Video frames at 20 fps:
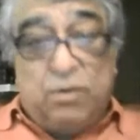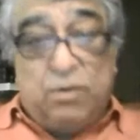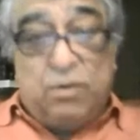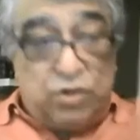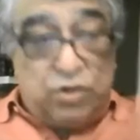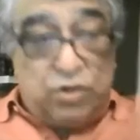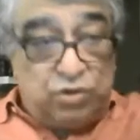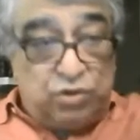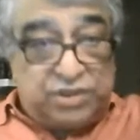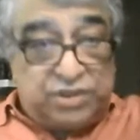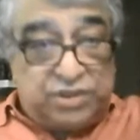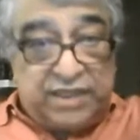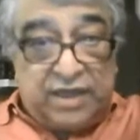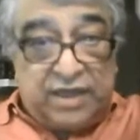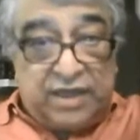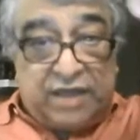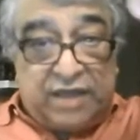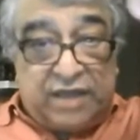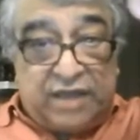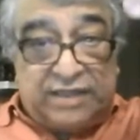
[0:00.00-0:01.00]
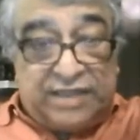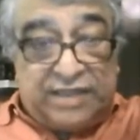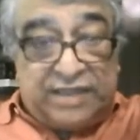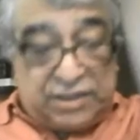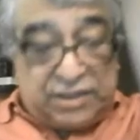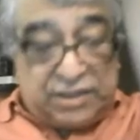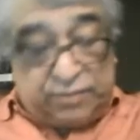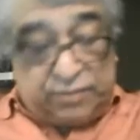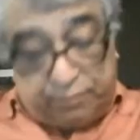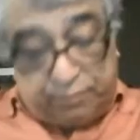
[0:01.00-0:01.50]
When you're sitting on
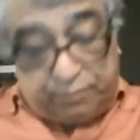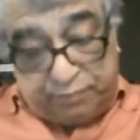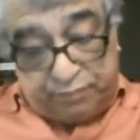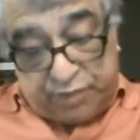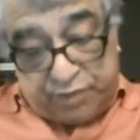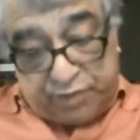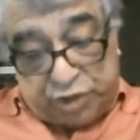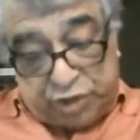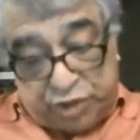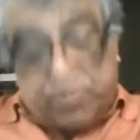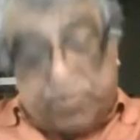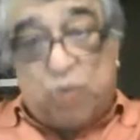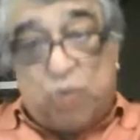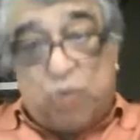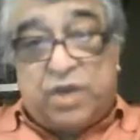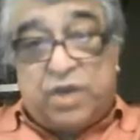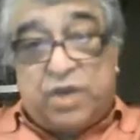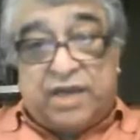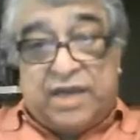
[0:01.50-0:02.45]
this spoke